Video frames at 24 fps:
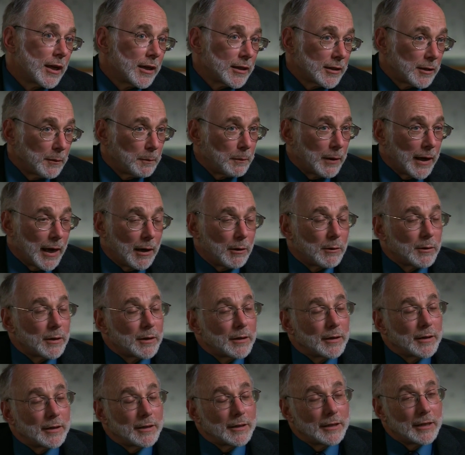to
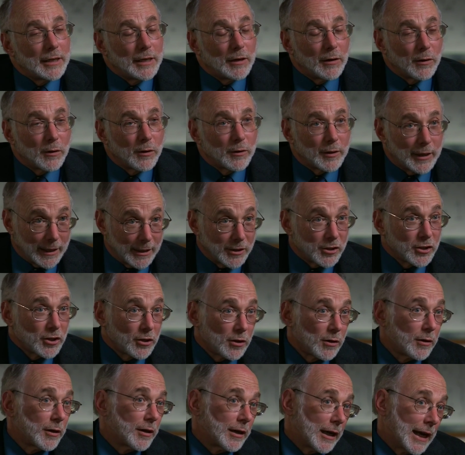power the Earth at its
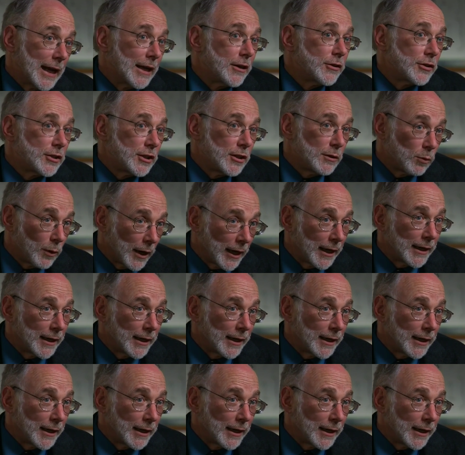current energy